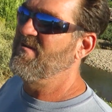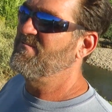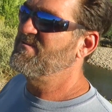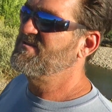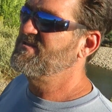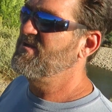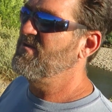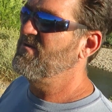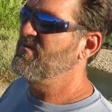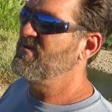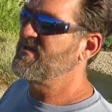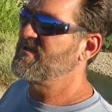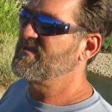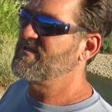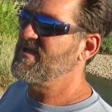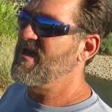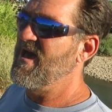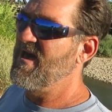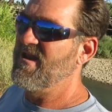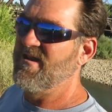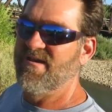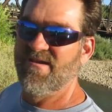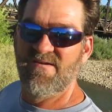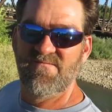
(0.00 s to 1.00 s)
I was so
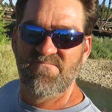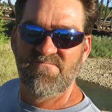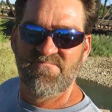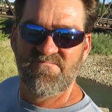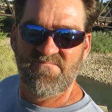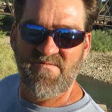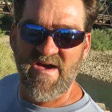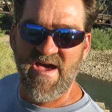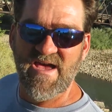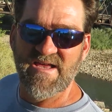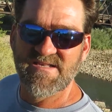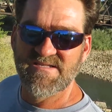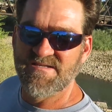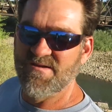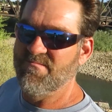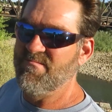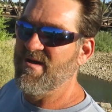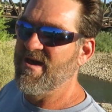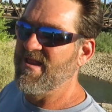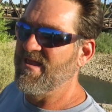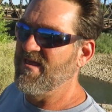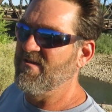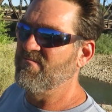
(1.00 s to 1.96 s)
excited to find somebody